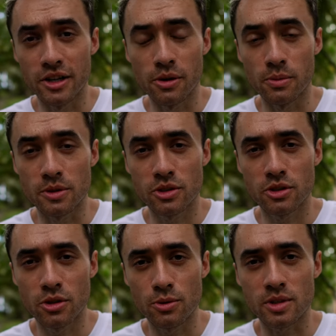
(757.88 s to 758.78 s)
no one was
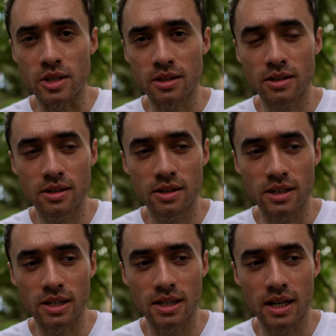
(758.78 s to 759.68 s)
too sick,
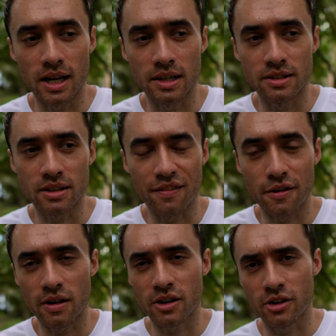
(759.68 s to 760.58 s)
and I
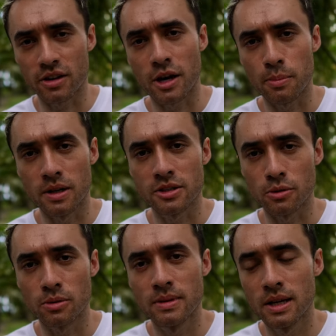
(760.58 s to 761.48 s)
felt like I could help a
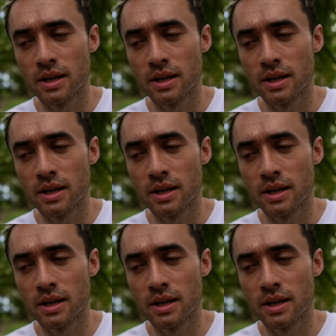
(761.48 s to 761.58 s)
little.